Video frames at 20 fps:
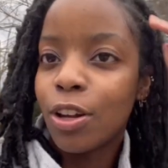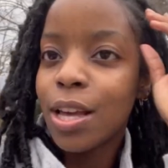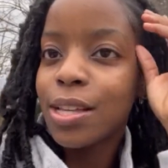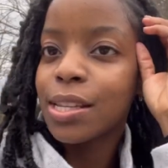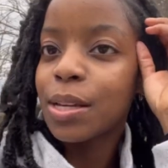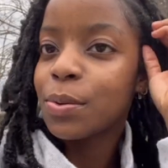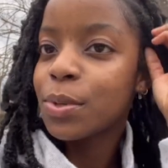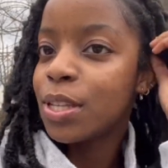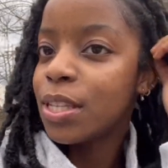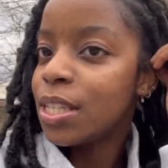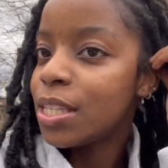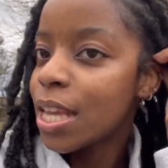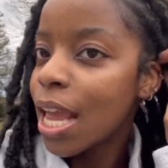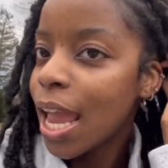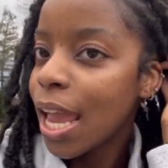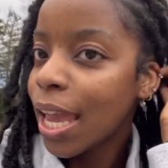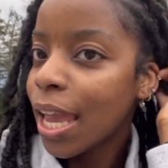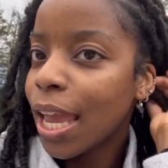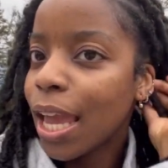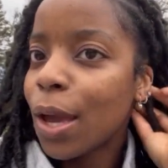As I was
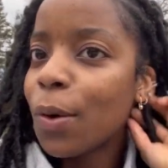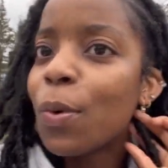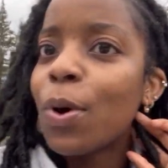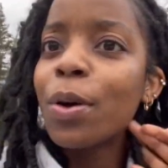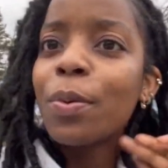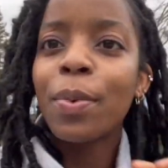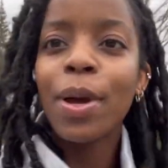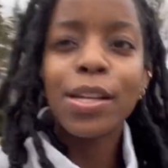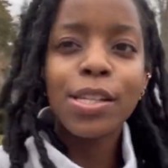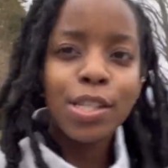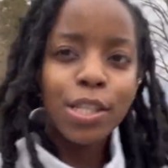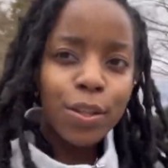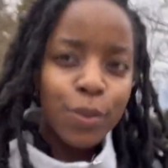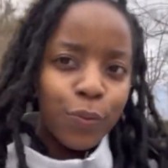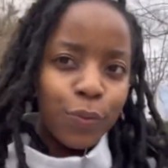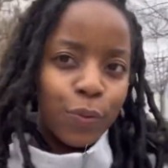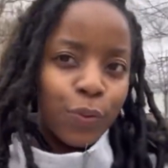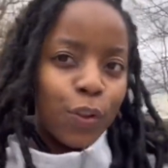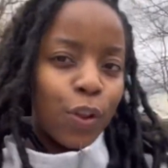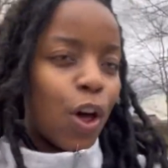saying, welcome back to the
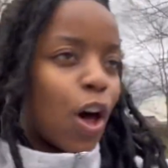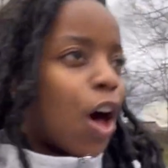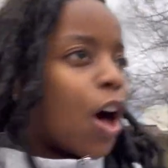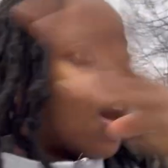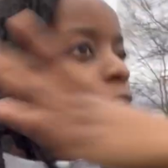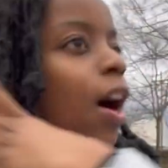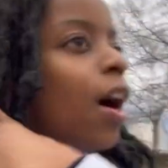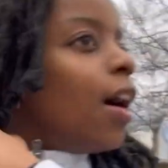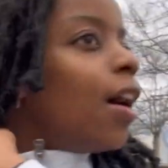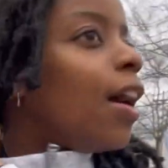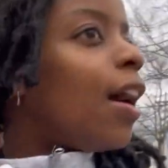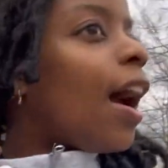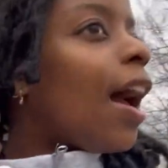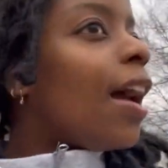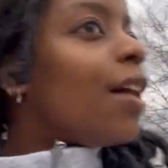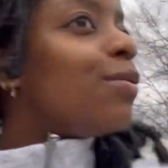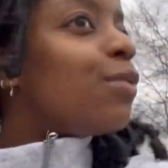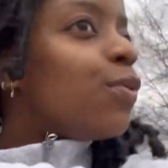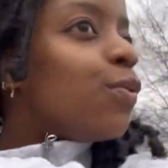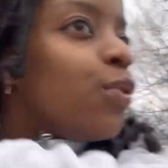vlog. I
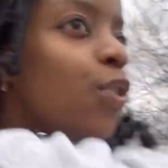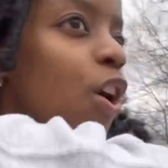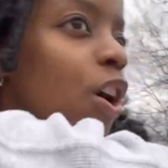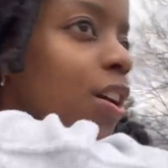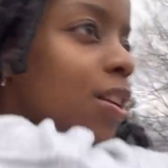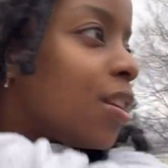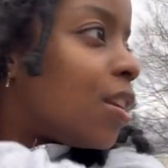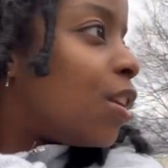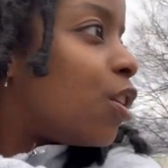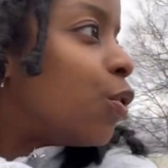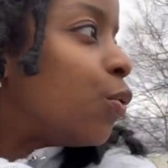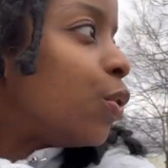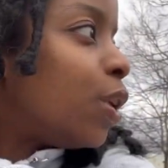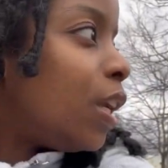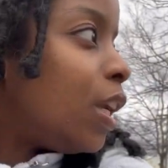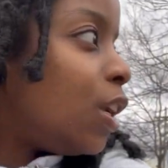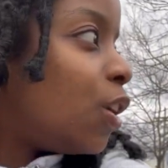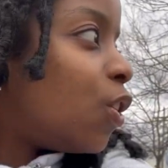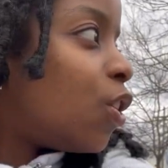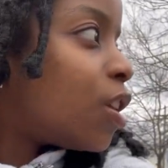haven't vlogged in a
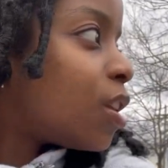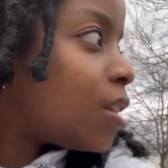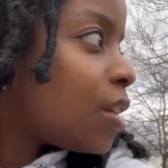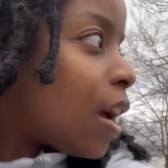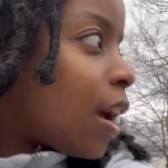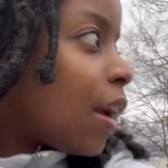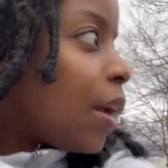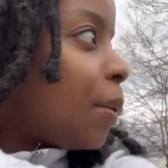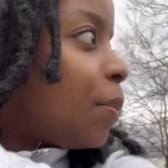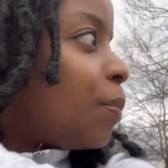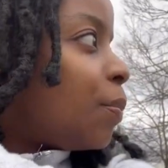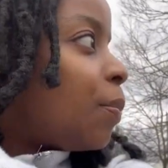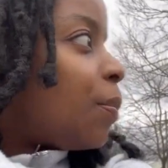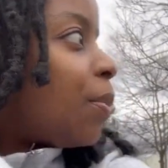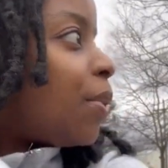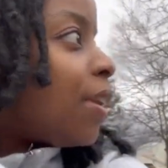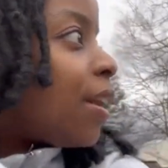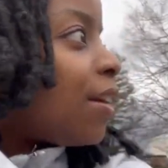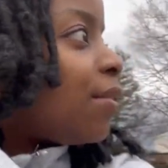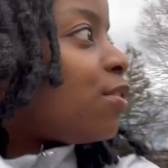really long time,
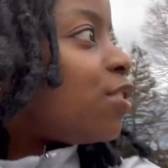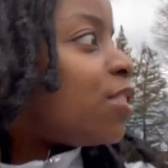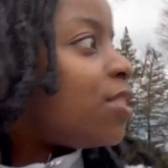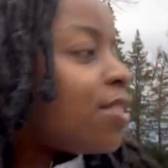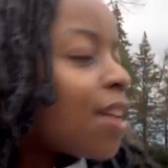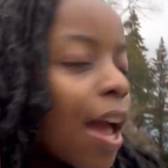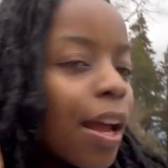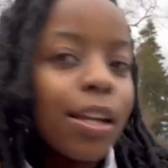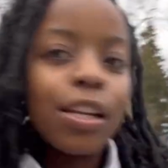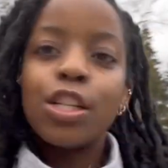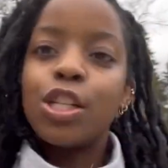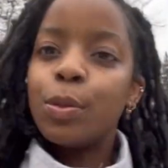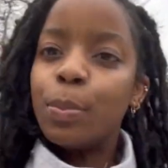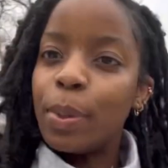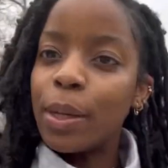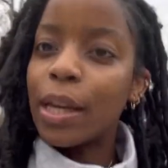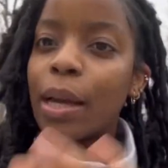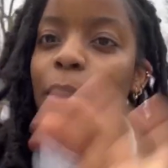but I've decided to pick